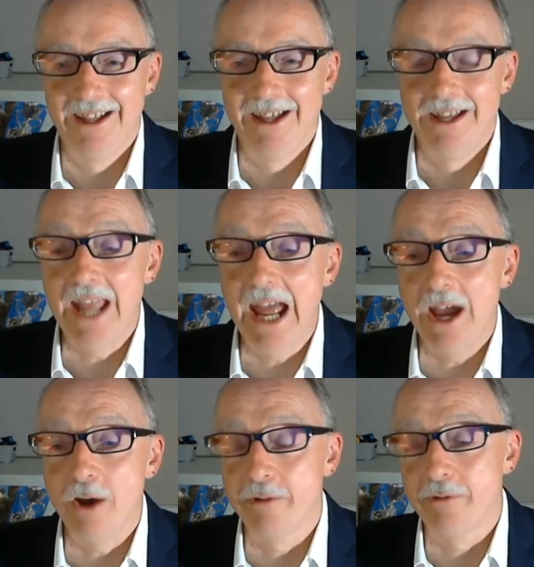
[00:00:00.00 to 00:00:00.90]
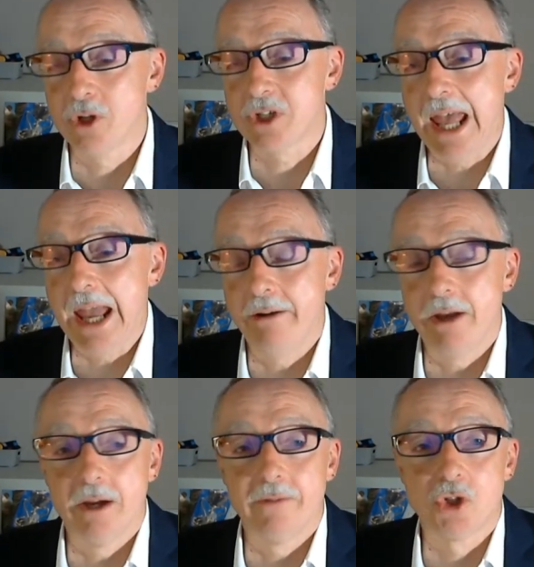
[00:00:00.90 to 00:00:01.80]
Now, the first
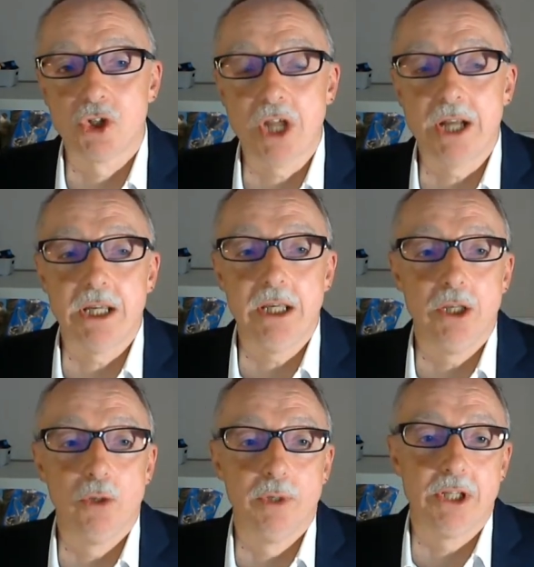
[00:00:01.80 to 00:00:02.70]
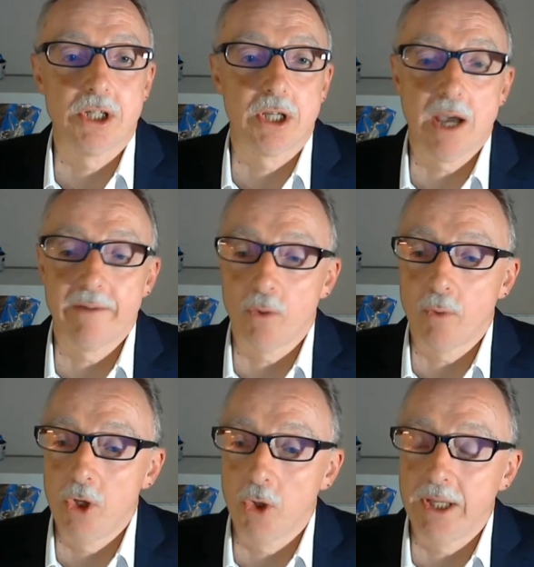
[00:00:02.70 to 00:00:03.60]
area of study you will need to cover
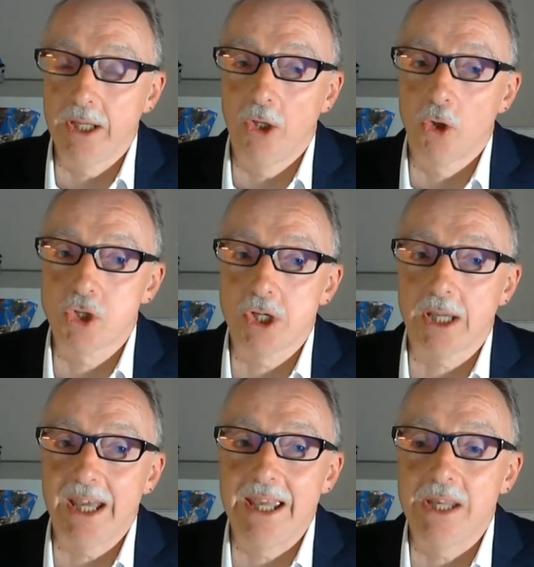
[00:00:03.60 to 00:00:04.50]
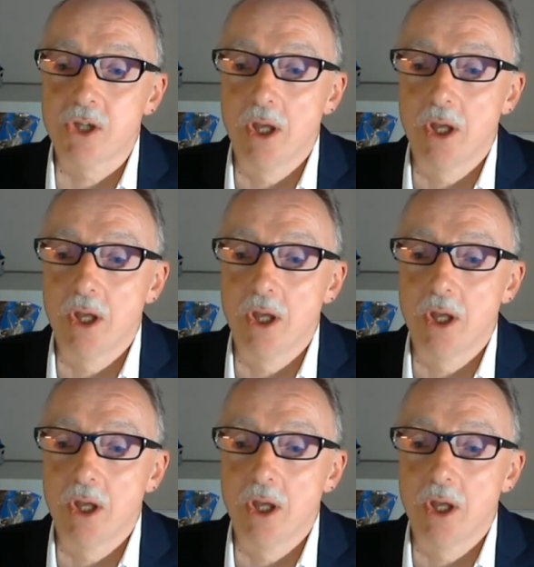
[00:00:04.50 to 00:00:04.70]
when looking at logic is